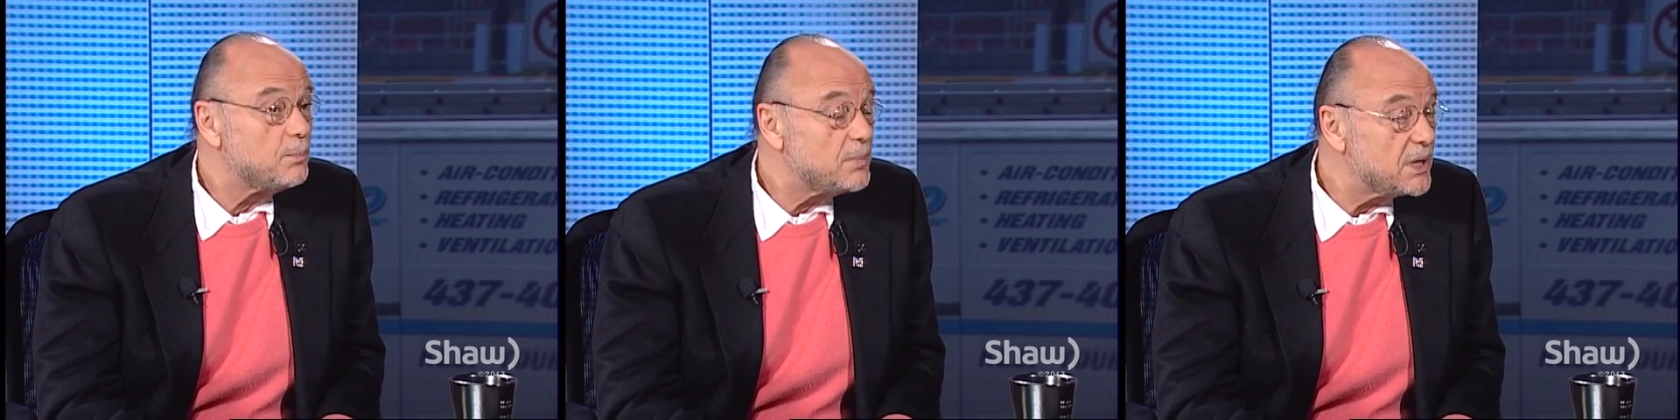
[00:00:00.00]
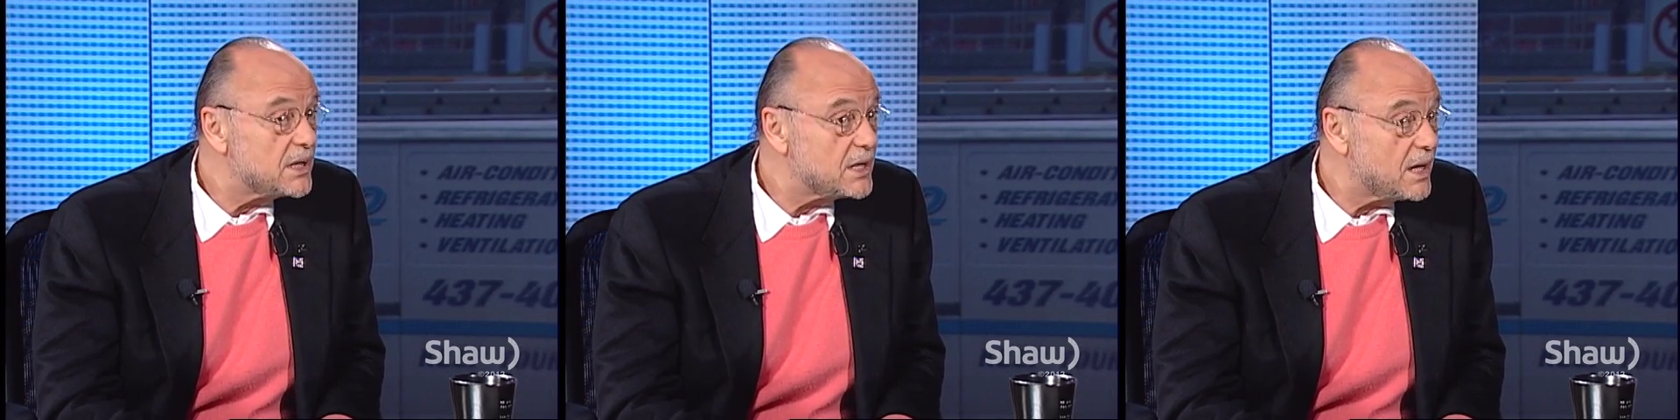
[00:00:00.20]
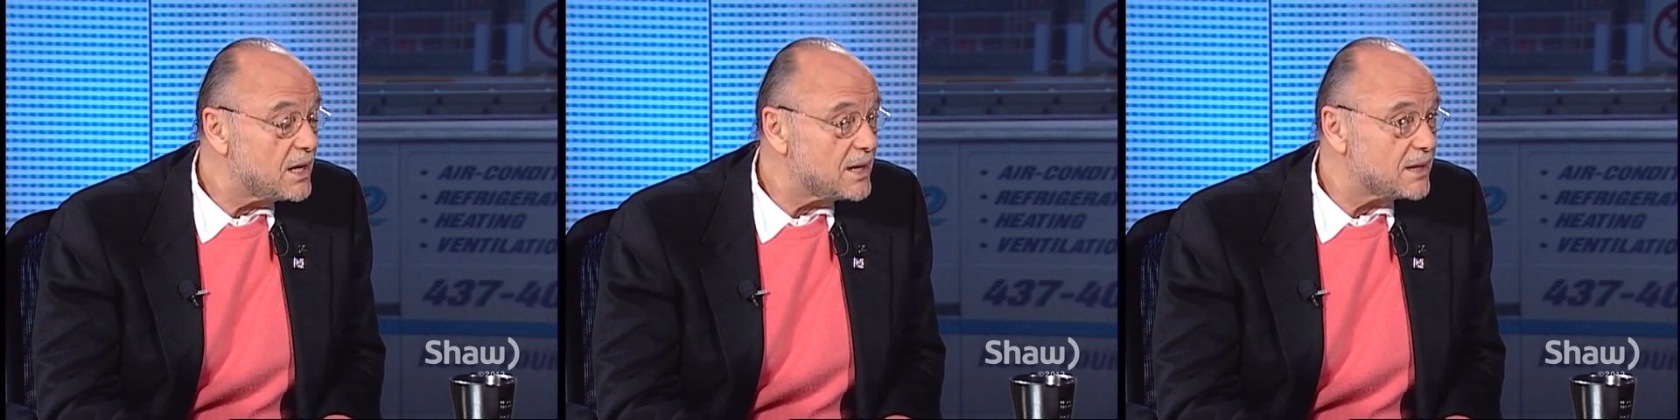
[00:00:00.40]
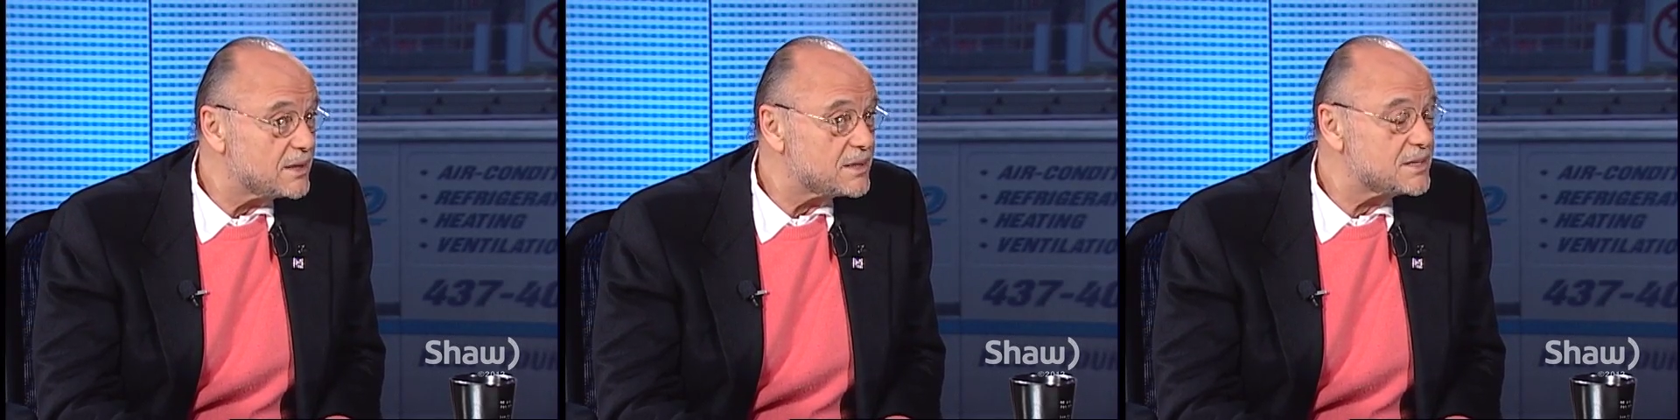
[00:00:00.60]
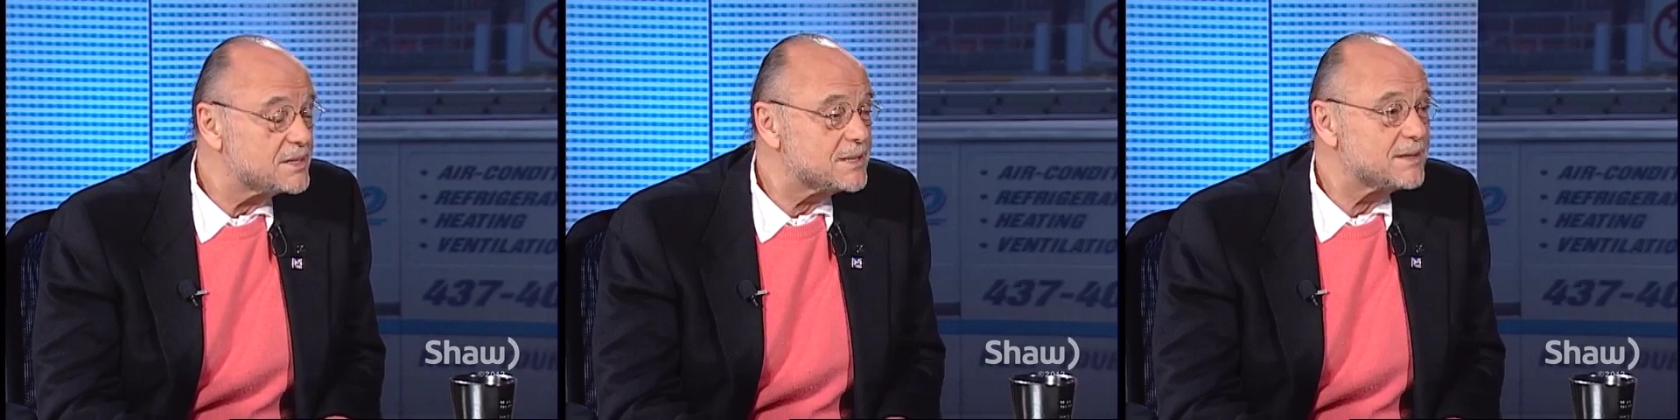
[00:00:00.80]

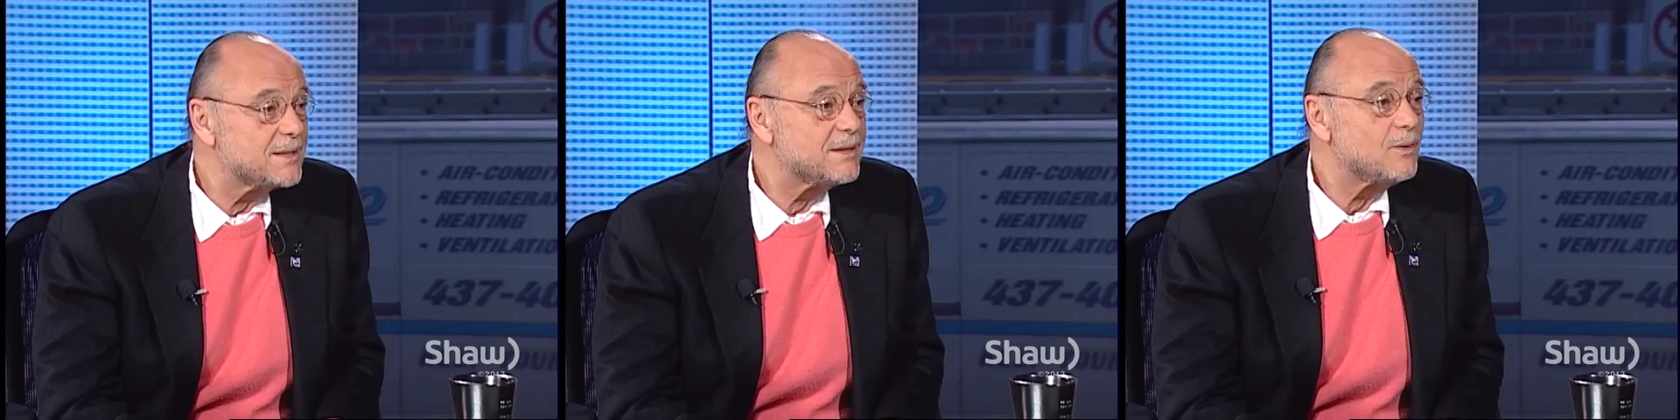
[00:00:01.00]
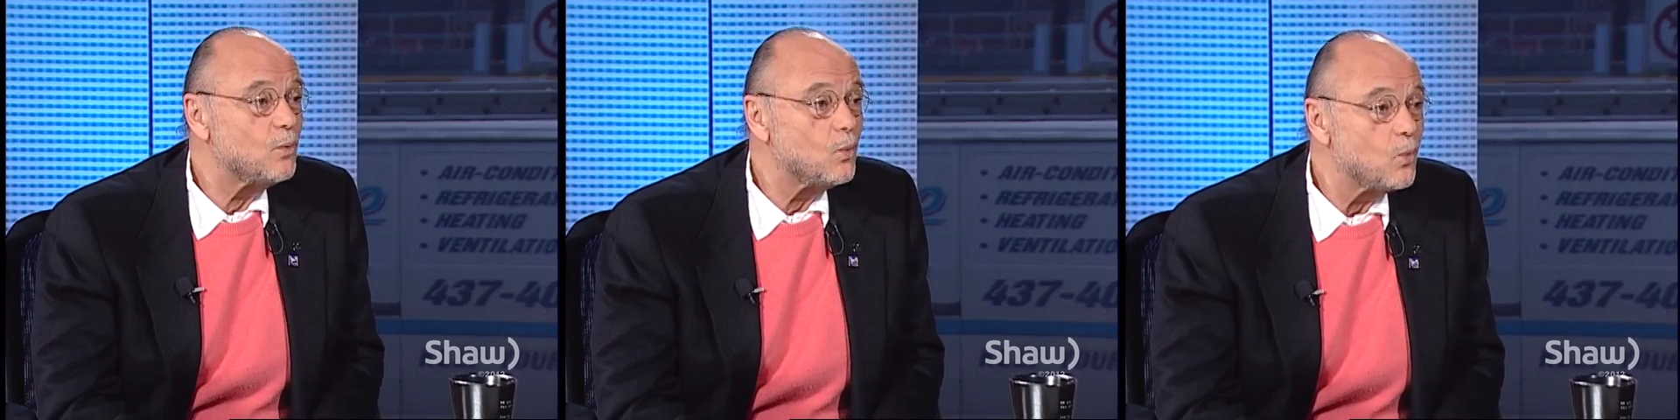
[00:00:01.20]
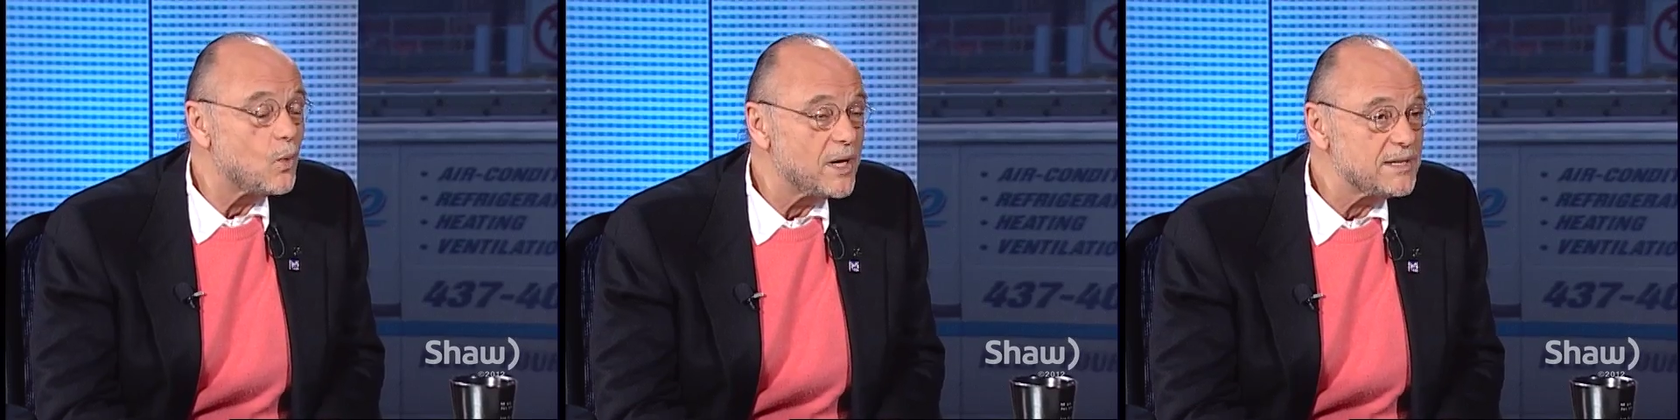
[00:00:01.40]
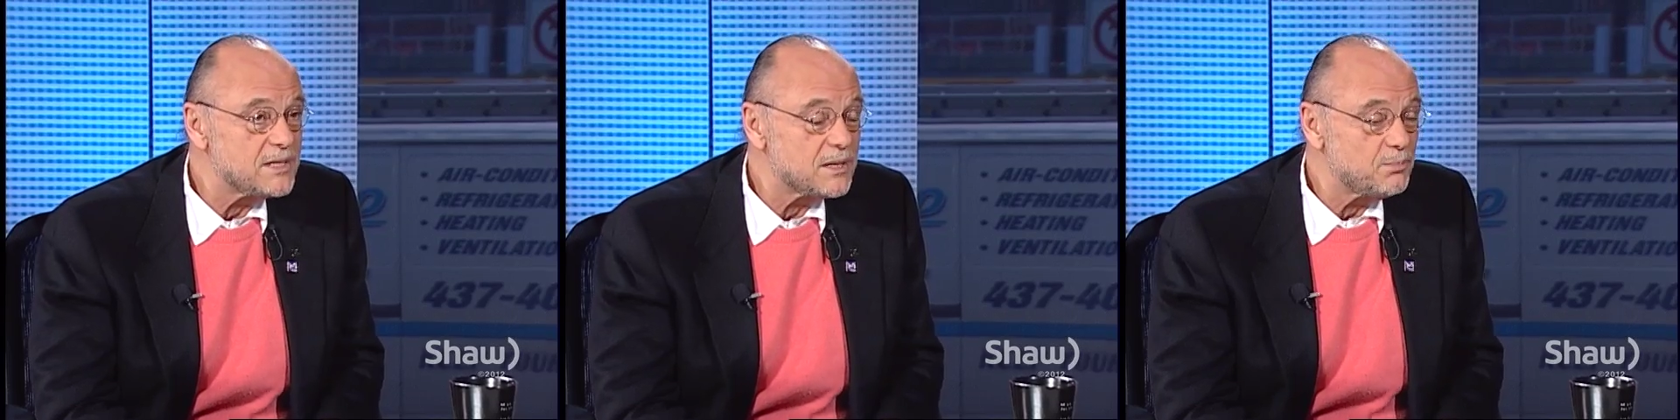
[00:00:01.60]
Because once